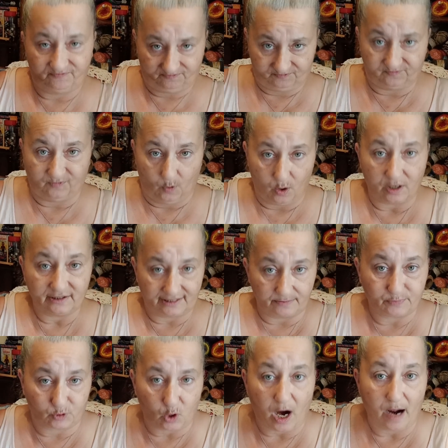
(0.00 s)
for a
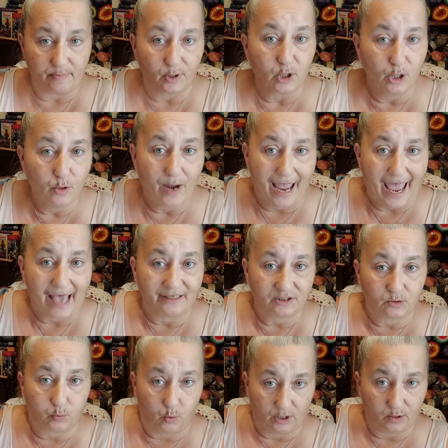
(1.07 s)
subscriber who asked
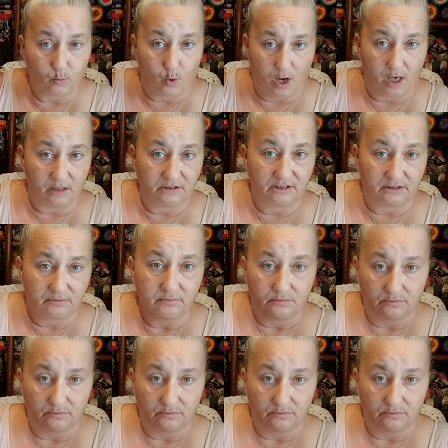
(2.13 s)
what it was,